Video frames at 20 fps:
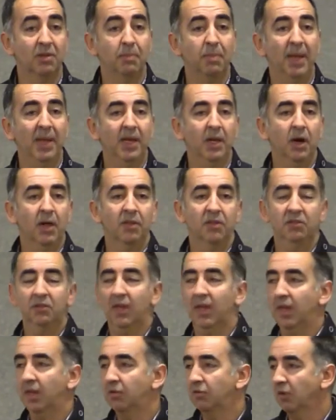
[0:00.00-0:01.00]
depending on the
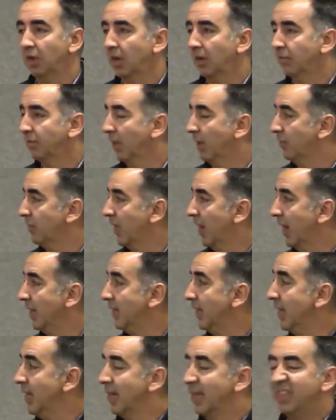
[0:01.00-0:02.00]
stage of the
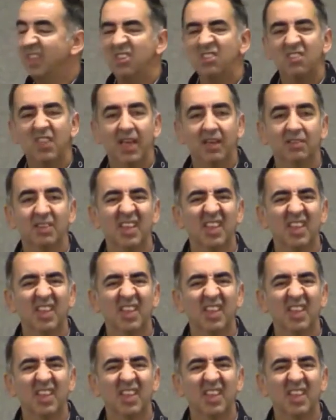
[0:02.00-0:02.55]
idea and these things.